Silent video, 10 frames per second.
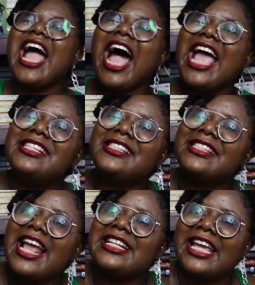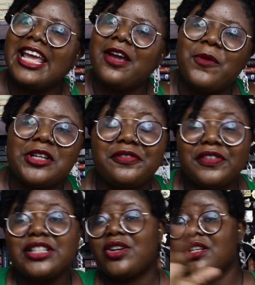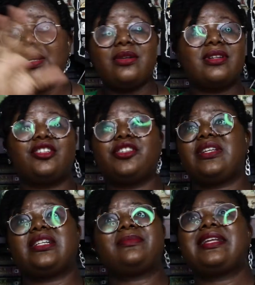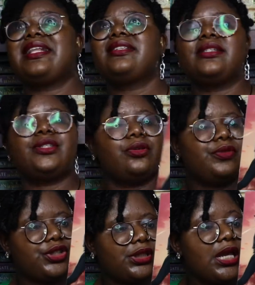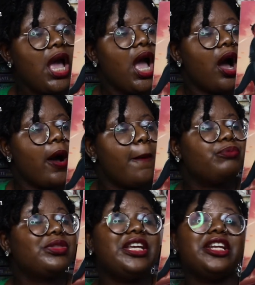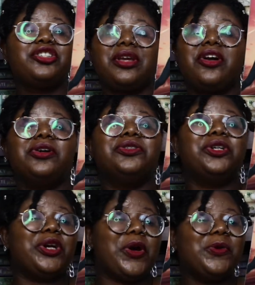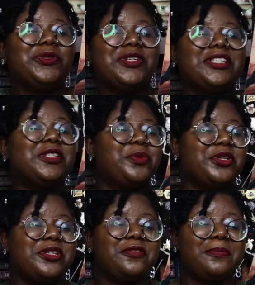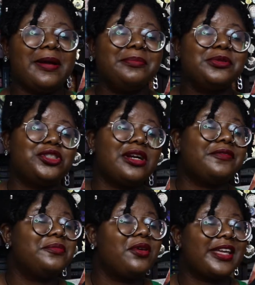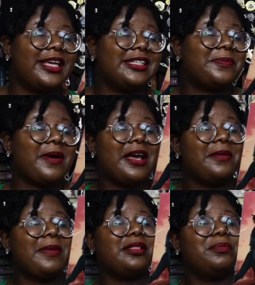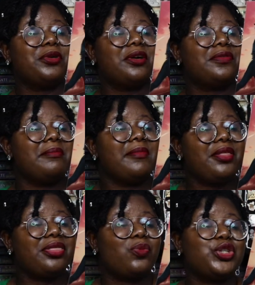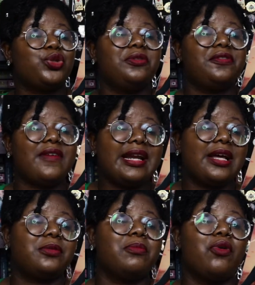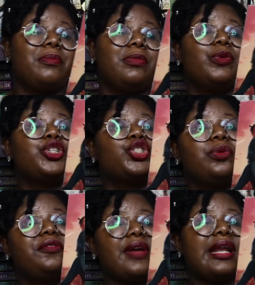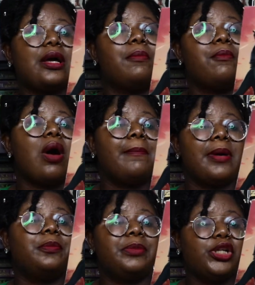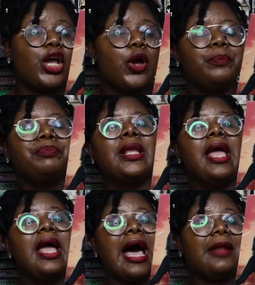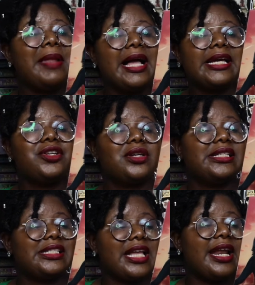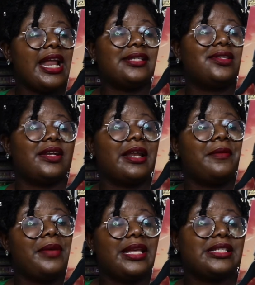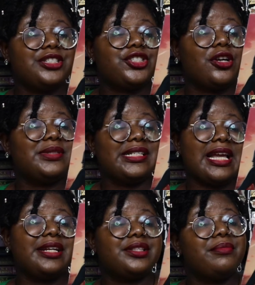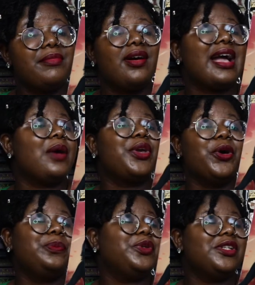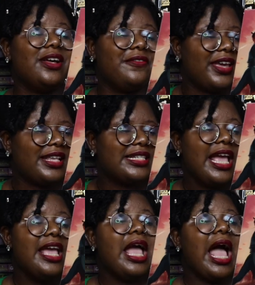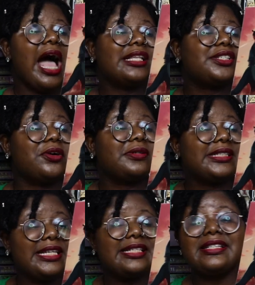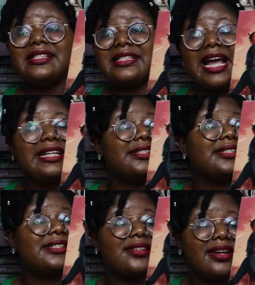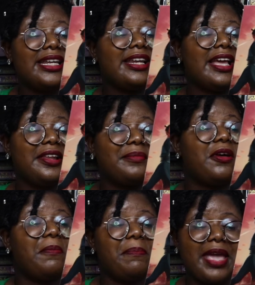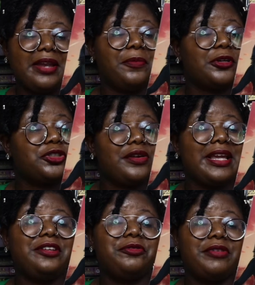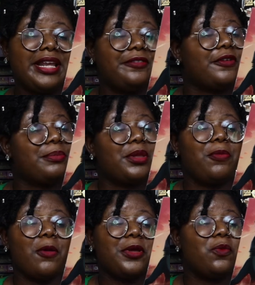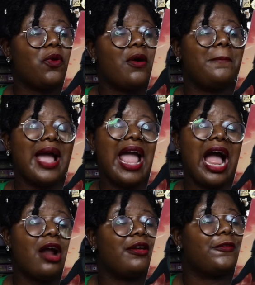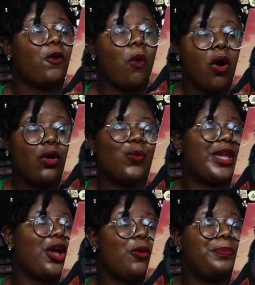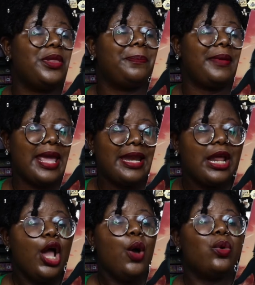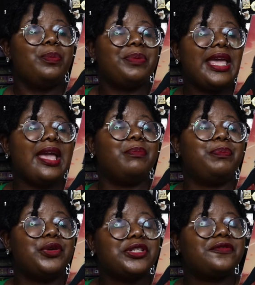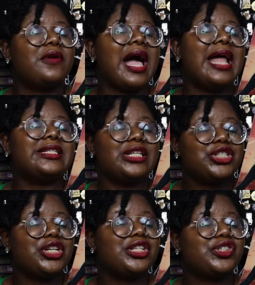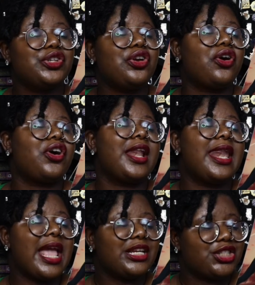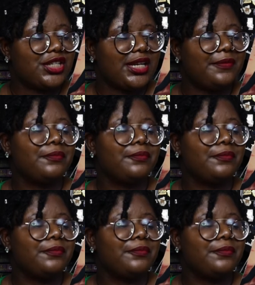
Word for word: I said it was vicious, because when it was just vintage, I was like, that is so vicious. Um, need a drink on the go. Use this beautiful bamboo travel mug inspired by the book of the month, which you would find out more, which you would find out more about below. At Blanca Design has done an amazing job designing the mug, and we hope you love it. At Saltese designed the stunning enamel pen portraying Rin from the Poppy War by R.F. Kuang. We hope the pen will be a beautiful addition to your collection.